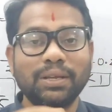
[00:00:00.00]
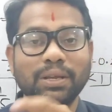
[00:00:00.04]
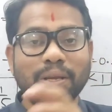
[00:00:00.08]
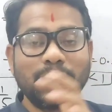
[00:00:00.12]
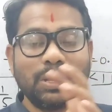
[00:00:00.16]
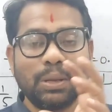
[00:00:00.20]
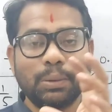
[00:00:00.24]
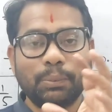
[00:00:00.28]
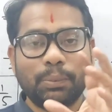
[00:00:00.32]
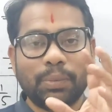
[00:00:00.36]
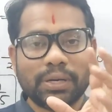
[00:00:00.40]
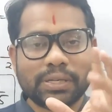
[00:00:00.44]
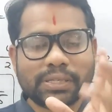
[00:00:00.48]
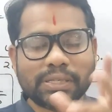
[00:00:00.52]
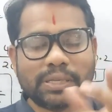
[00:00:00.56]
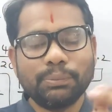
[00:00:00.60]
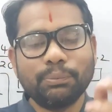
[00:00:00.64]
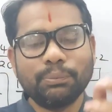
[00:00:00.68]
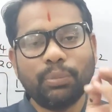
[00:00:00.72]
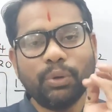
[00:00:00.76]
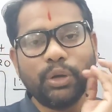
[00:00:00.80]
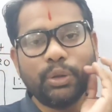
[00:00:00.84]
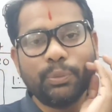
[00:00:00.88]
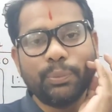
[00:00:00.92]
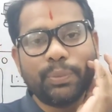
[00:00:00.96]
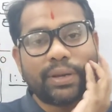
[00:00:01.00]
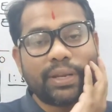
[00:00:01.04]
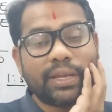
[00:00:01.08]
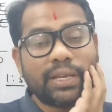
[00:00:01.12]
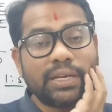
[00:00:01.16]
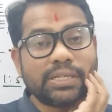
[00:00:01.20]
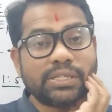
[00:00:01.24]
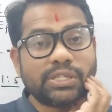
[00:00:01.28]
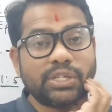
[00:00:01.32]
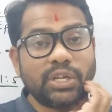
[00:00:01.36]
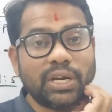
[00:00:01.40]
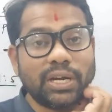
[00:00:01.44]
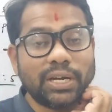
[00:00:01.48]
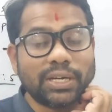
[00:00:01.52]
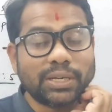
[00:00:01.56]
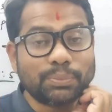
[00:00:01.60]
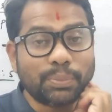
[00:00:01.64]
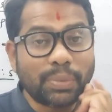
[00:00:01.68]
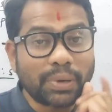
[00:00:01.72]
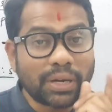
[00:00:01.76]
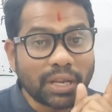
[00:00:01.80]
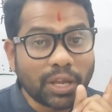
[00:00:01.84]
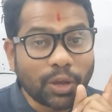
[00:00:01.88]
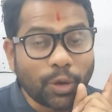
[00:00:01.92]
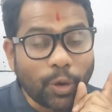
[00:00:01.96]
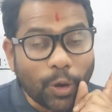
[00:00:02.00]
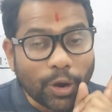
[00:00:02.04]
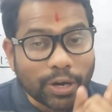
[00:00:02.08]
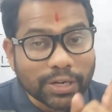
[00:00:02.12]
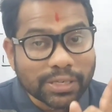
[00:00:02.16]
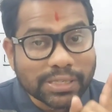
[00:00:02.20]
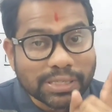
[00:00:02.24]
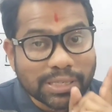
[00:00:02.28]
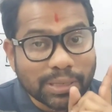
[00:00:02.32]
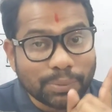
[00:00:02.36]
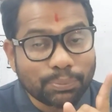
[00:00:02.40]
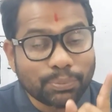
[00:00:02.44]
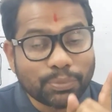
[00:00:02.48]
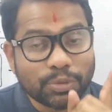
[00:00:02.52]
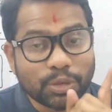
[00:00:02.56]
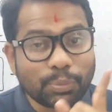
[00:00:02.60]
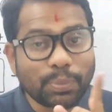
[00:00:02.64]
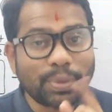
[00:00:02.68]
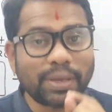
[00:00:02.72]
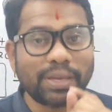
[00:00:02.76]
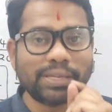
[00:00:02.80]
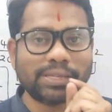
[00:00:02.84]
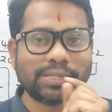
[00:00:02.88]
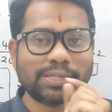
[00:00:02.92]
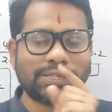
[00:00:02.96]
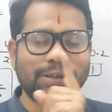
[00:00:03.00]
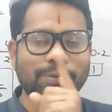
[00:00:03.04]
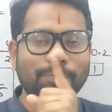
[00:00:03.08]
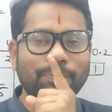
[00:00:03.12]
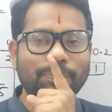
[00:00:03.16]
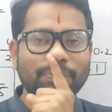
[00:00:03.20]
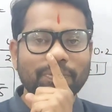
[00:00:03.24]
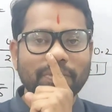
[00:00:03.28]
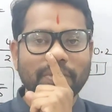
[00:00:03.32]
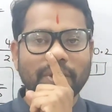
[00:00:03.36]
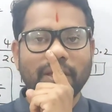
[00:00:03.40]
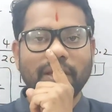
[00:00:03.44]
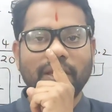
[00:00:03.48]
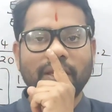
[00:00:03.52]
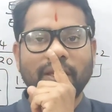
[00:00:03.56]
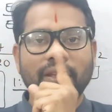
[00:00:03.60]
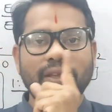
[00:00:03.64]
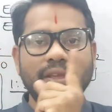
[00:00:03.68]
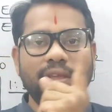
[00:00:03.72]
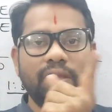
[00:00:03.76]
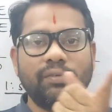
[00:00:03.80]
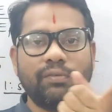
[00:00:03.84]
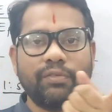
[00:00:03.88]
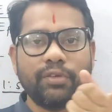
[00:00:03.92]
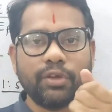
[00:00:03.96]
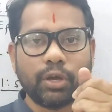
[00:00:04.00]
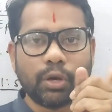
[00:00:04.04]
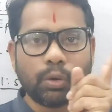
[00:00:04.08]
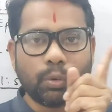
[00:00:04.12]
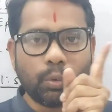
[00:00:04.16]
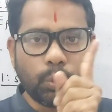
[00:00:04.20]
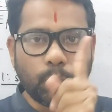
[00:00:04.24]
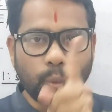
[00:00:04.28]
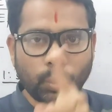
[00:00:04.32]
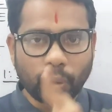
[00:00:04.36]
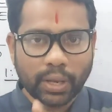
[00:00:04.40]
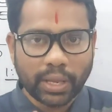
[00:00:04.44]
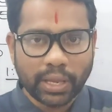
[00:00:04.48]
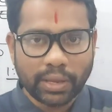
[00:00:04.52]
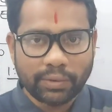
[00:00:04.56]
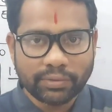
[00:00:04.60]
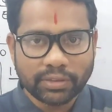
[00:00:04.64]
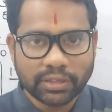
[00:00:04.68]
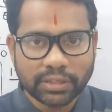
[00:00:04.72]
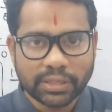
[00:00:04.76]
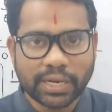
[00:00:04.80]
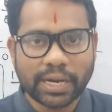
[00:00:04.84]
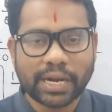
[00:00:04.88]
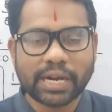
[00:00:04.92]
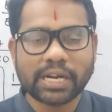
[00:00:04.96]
only, but simple numericals, children, but concept based. If you are okay with the